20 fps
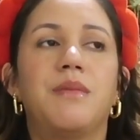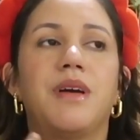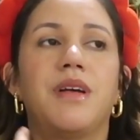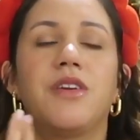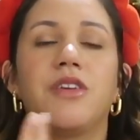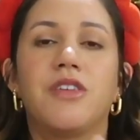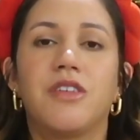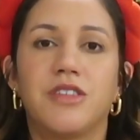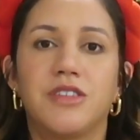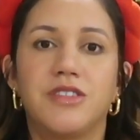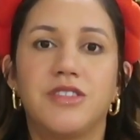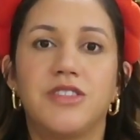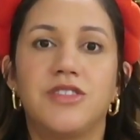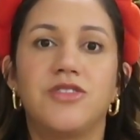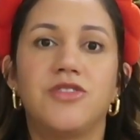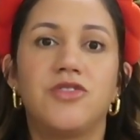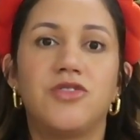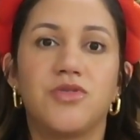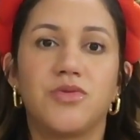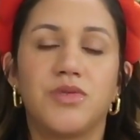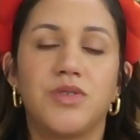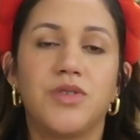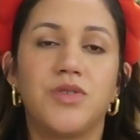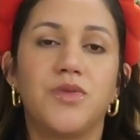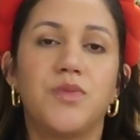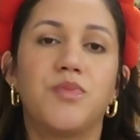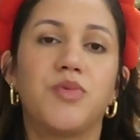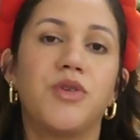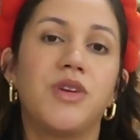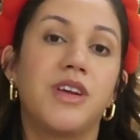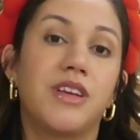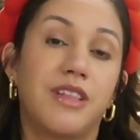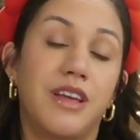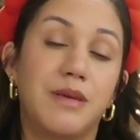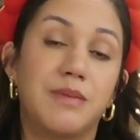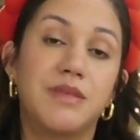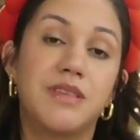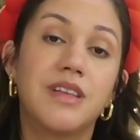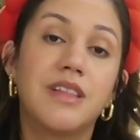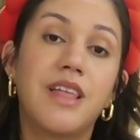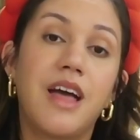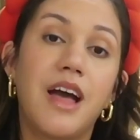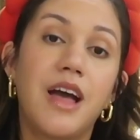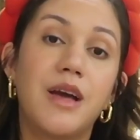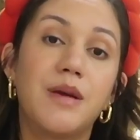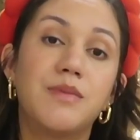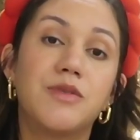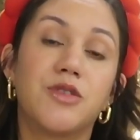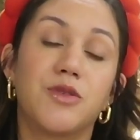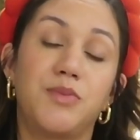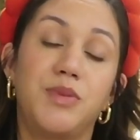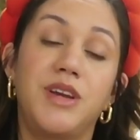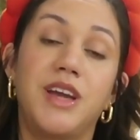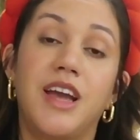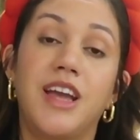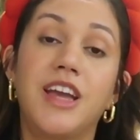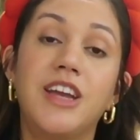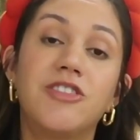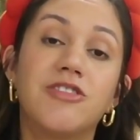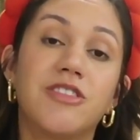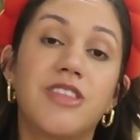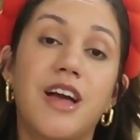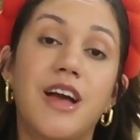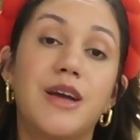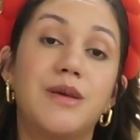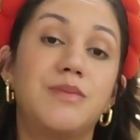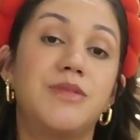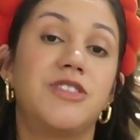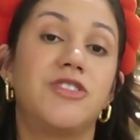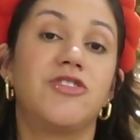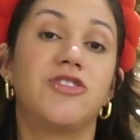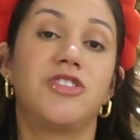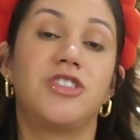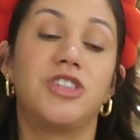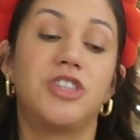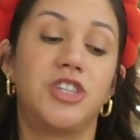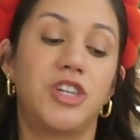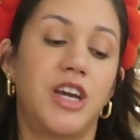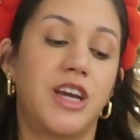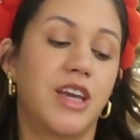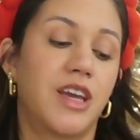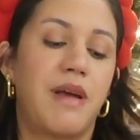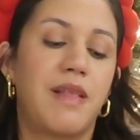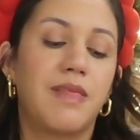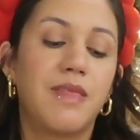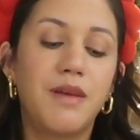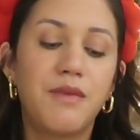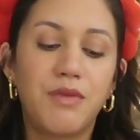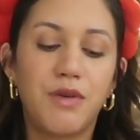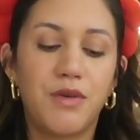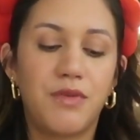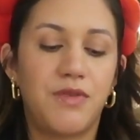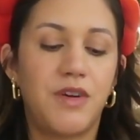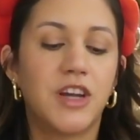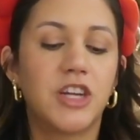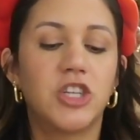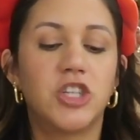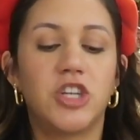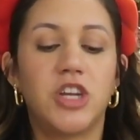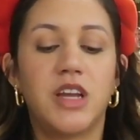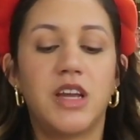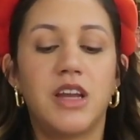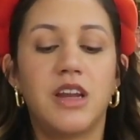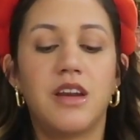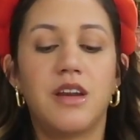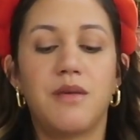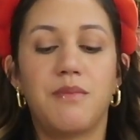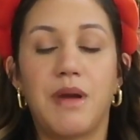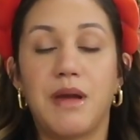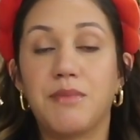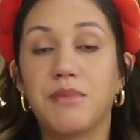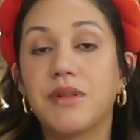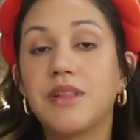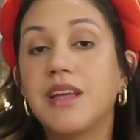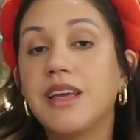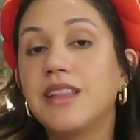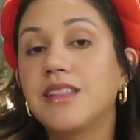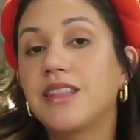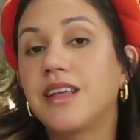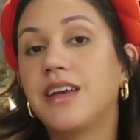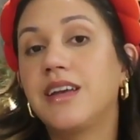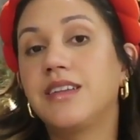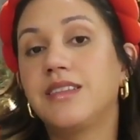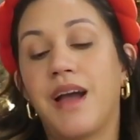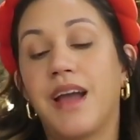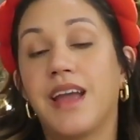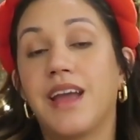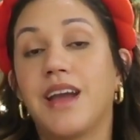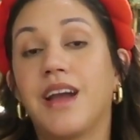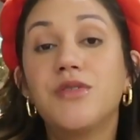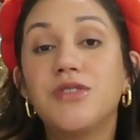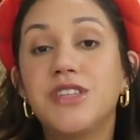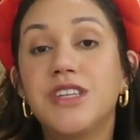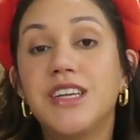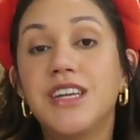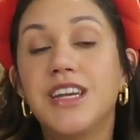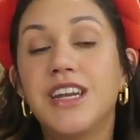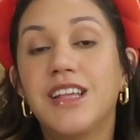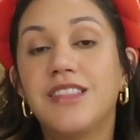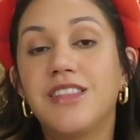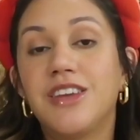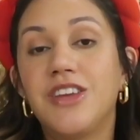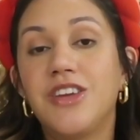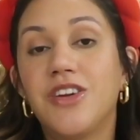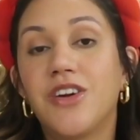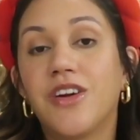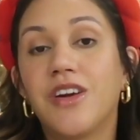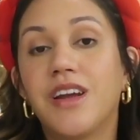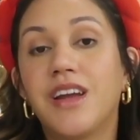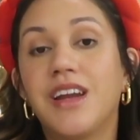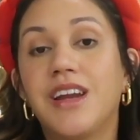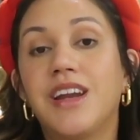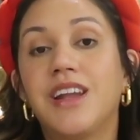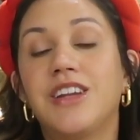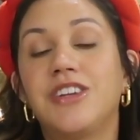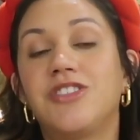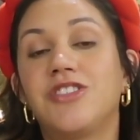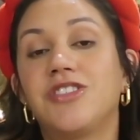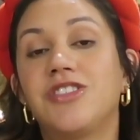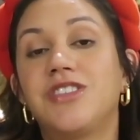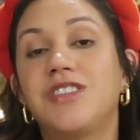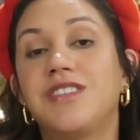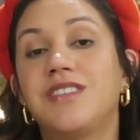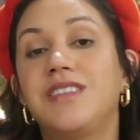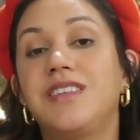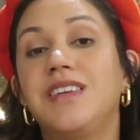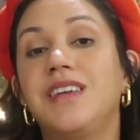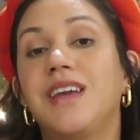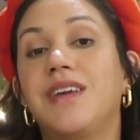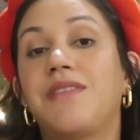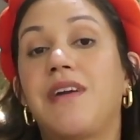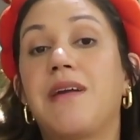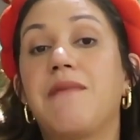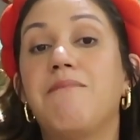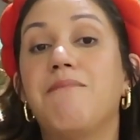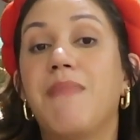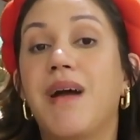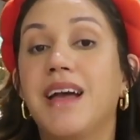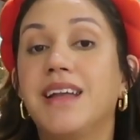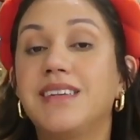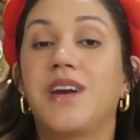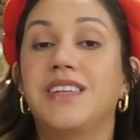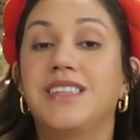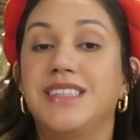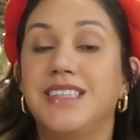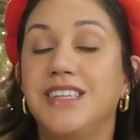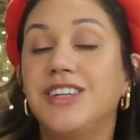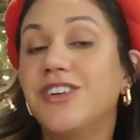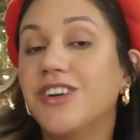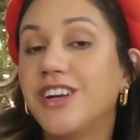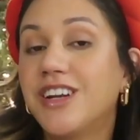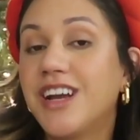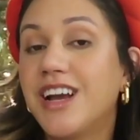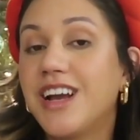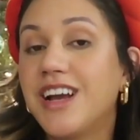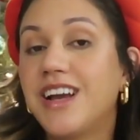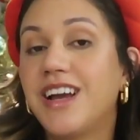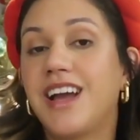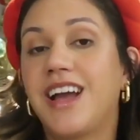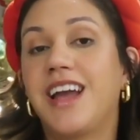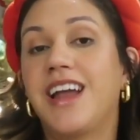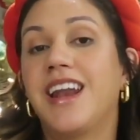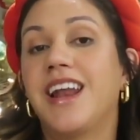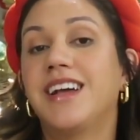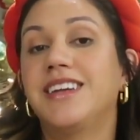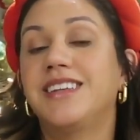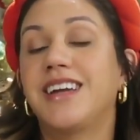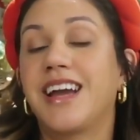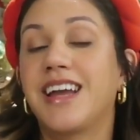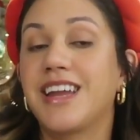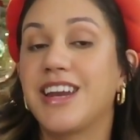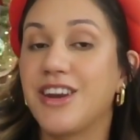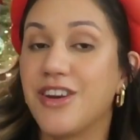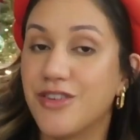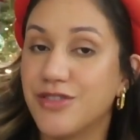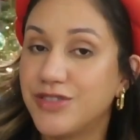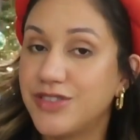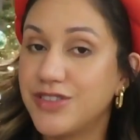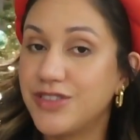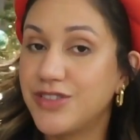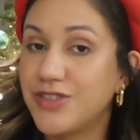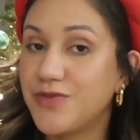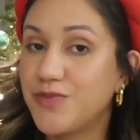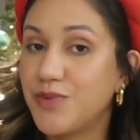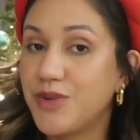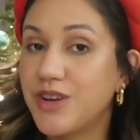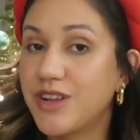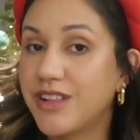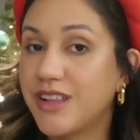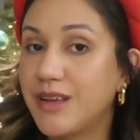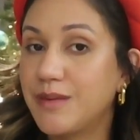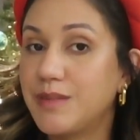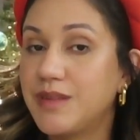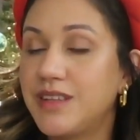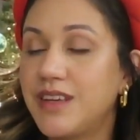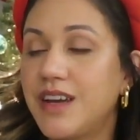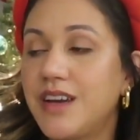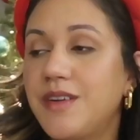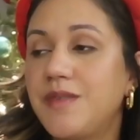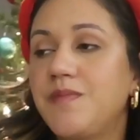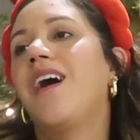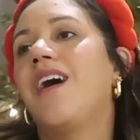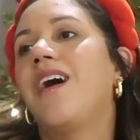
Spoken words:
the nurses drew preeclampsia labs or PIH labs just to check my liver function, my platelet, my protein in the urine, just to see if I met criteria and a diagnosis of preeclampsia.